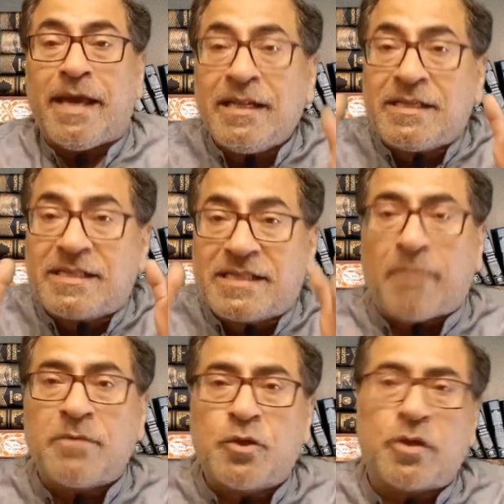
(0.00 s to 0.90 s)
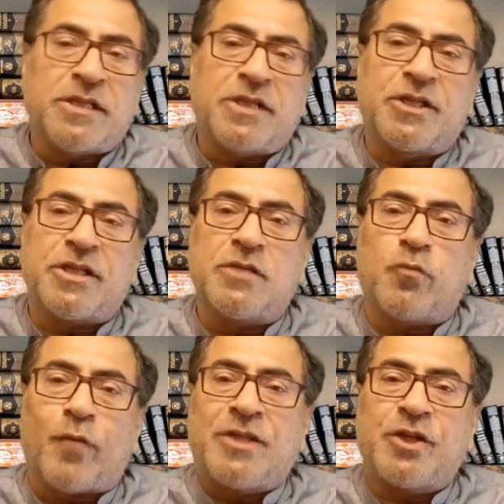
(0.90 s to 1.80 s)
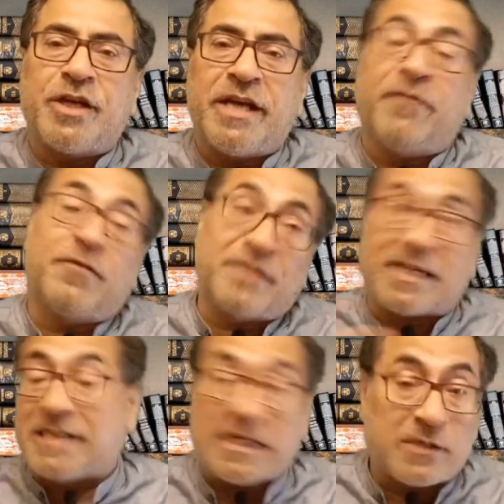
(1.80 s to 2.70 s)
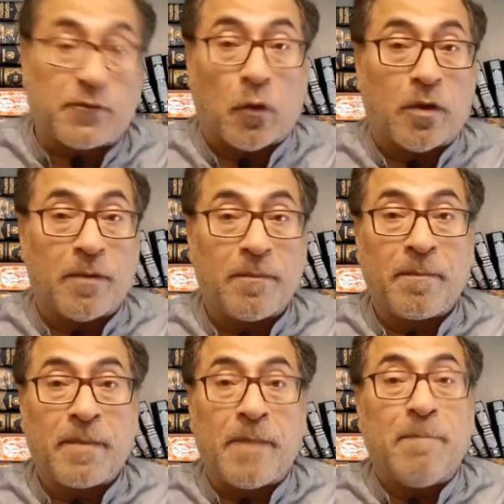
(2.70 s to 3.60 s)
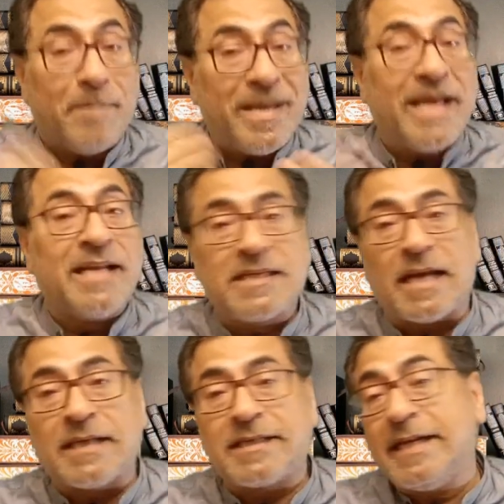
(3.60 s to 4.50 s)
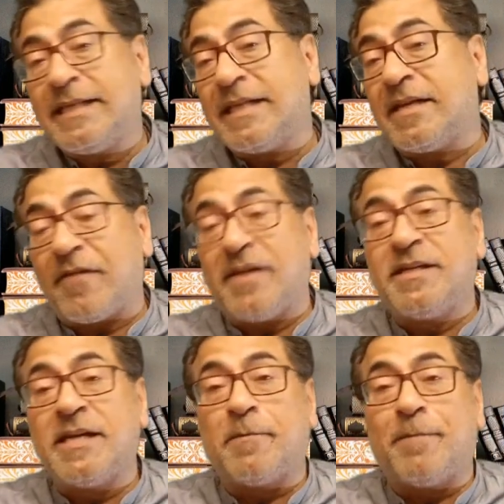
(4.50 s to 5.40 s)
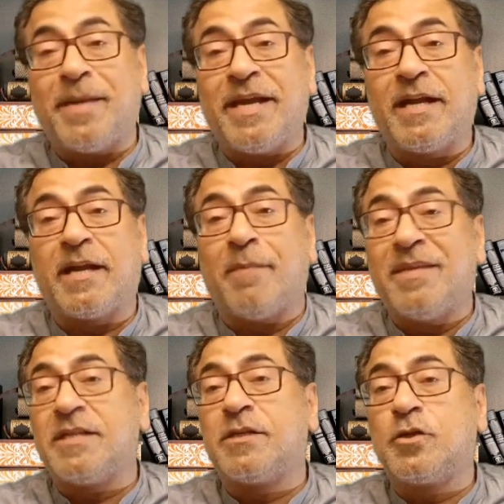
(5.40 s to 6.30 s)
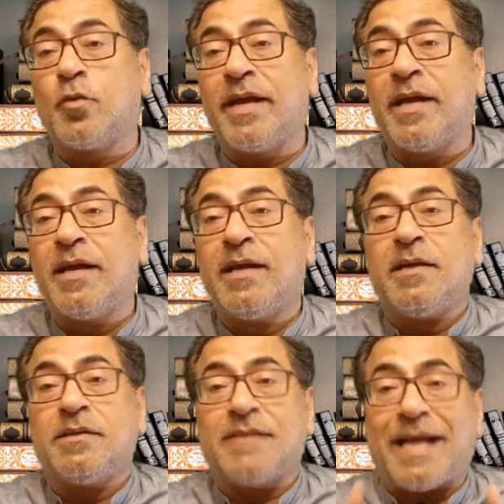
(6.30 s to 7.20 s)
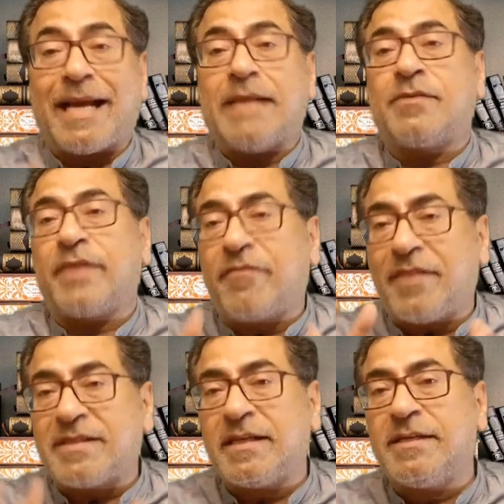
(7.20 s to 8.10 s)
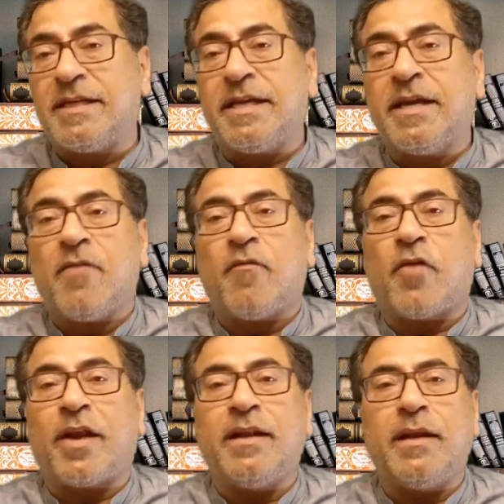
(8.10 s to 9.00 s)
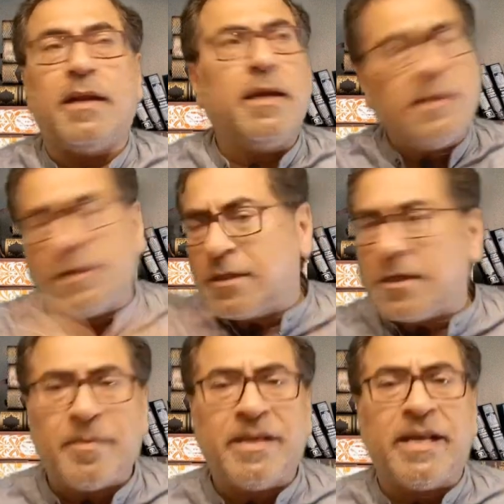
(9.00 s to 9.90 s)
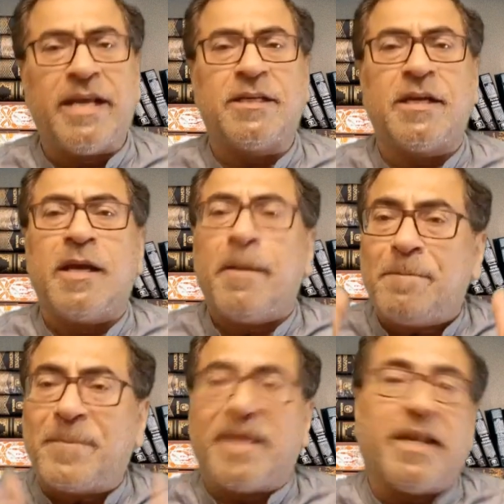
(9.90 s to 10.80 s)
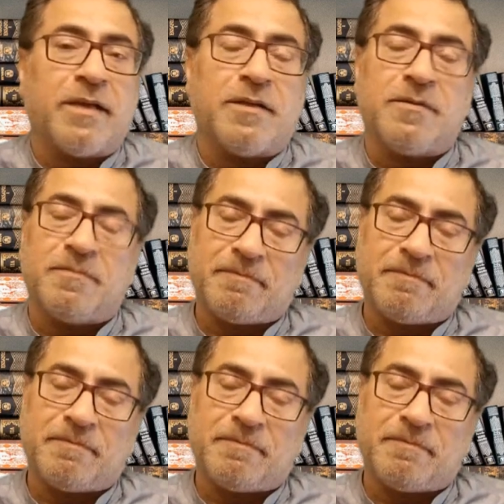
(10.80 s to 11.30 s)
In some jurisdictions, which, if successful, may result in the defendant being committed to a psychiatric facility for an indeterminate period.